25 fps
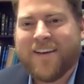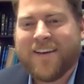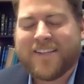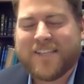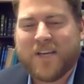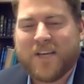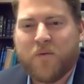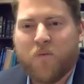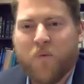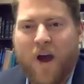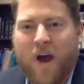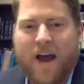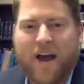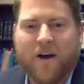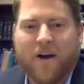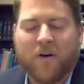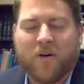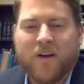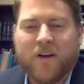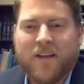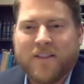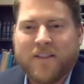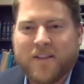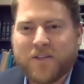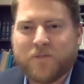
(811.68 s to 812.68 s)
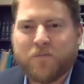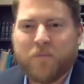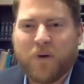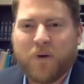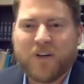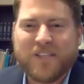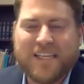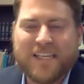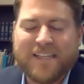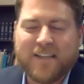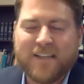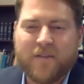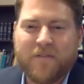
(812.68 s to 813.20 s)
Say, wow, this
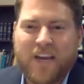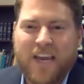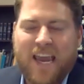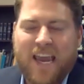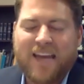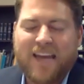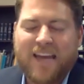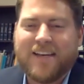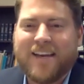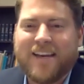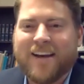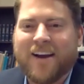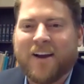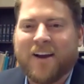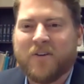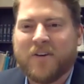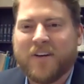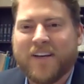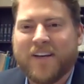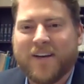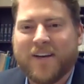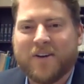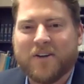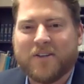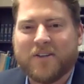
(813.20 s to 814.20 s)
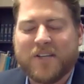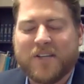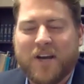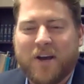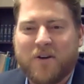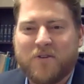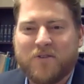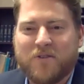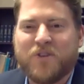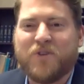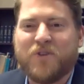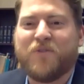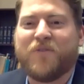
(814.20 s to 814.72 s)
person living 1,800 years
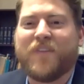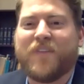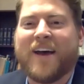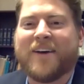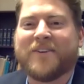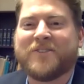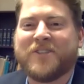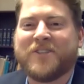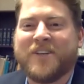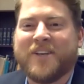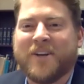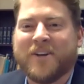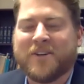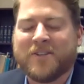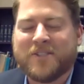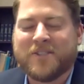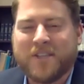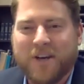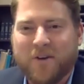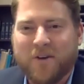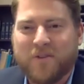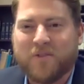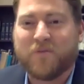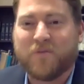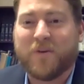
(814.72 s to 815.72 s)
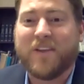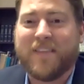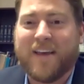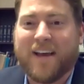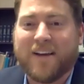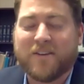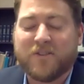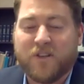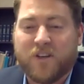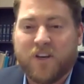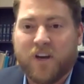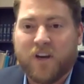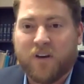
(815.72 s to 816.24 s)
ago, 2,000 years ago,
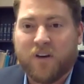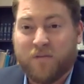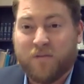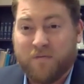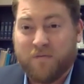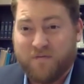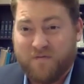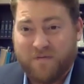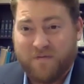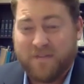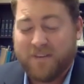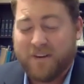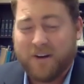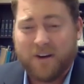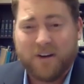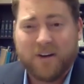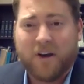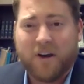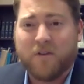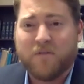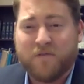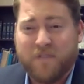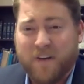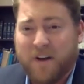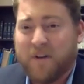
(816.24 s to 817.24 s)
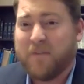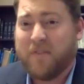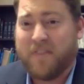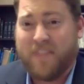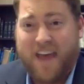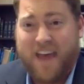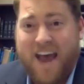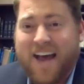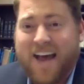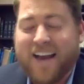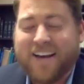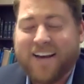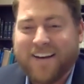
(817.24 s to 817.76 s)
3,000 years ago felt
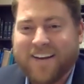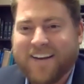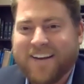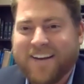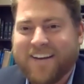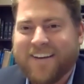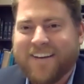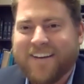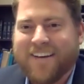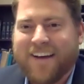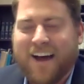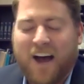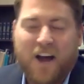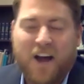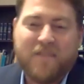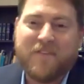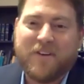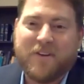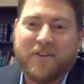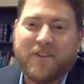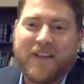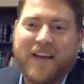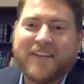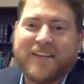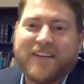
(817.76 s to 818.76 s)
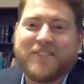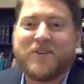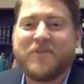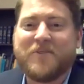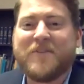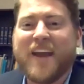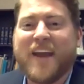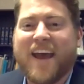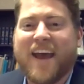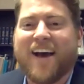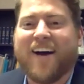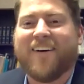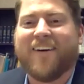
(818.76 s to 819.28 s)
that. I feel that too
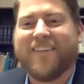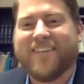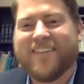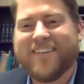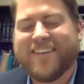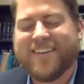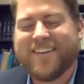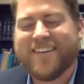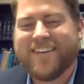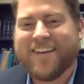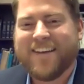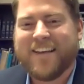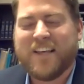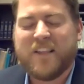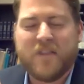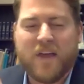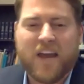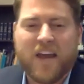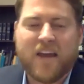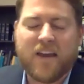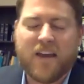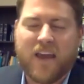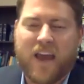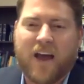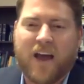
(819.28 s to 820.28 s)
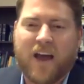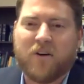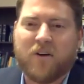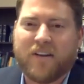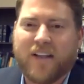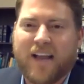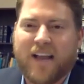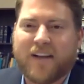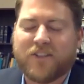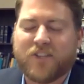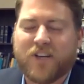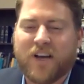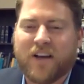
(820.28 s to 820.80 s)
now. They encountered
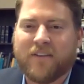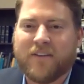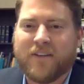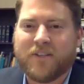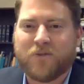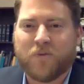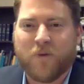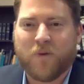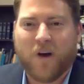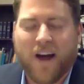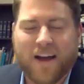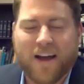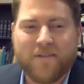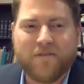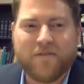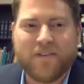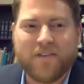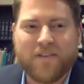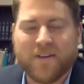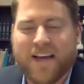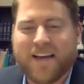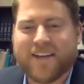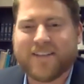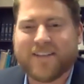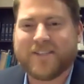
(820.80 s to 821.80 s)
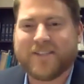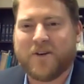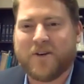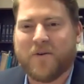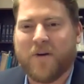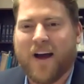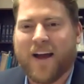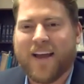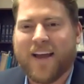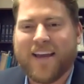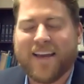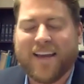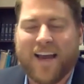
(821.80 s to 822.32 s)
that challenge. Well, I feel that too.
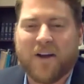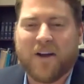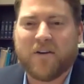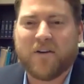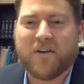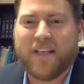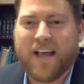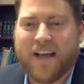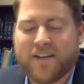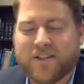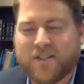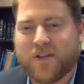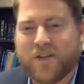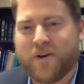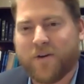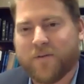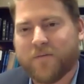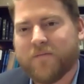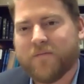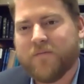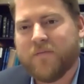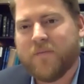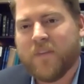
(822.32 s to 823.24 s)
I encounter that too.